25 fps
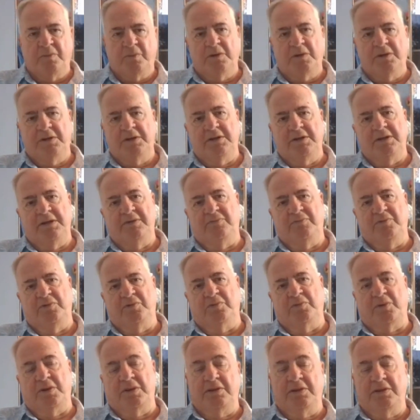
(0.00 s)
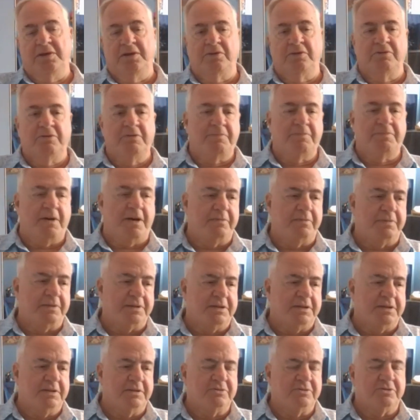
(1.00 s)
whether you're a
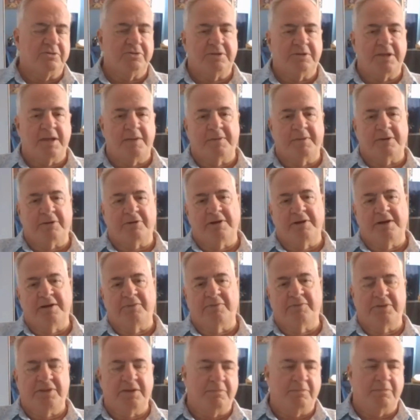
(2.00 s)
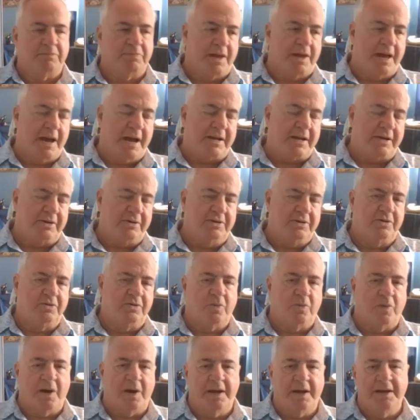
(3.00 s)
Republican or a Democrat, whether you're black or you're
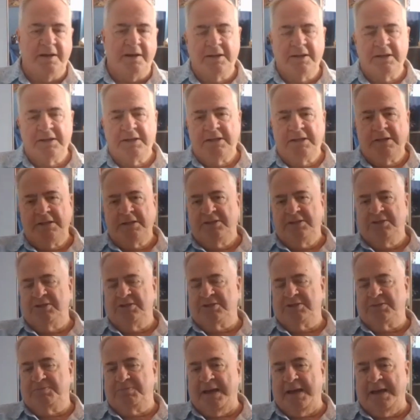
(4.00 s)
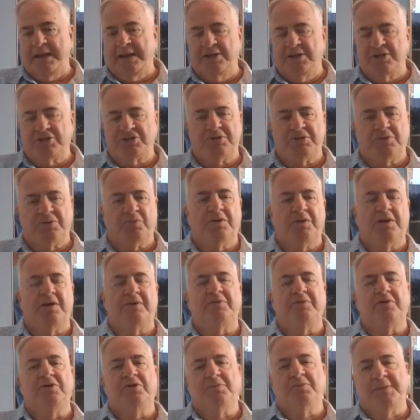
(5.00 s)
white, you're Spanish,
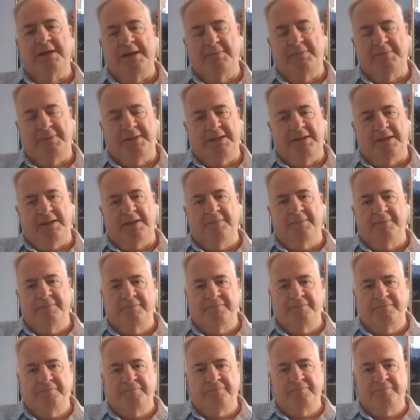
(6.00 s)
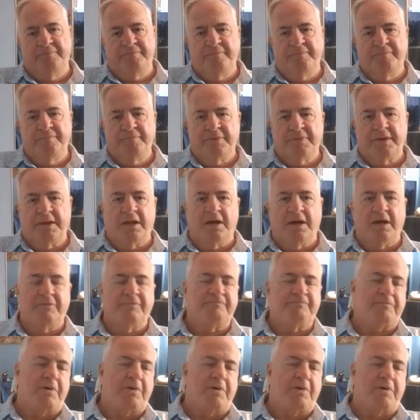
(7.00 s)
whatever you may be, a